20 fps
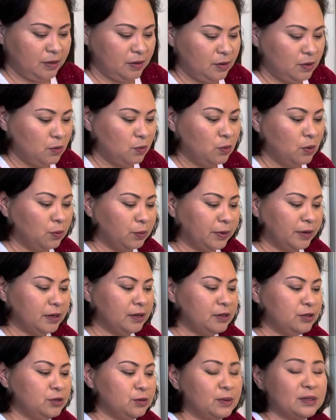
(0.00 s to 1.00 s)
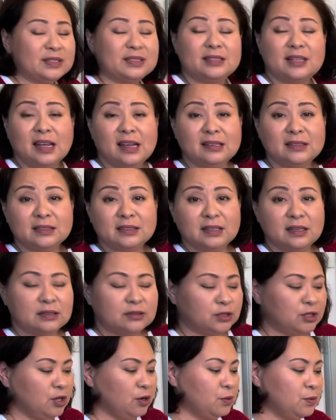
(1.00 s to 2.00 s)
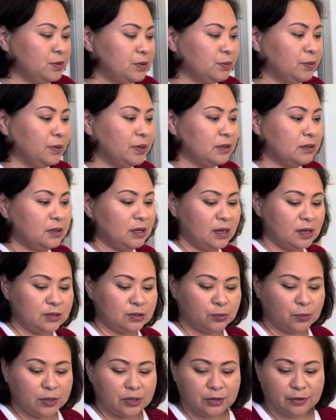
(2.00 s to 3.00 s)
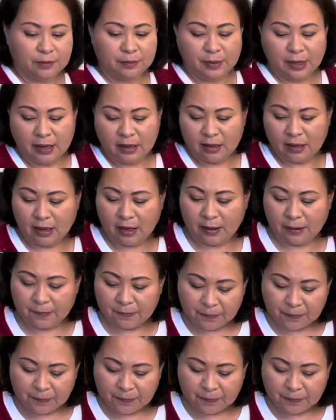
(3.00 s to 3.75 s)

What we're gonna do is taste this. You always want to taste what you're making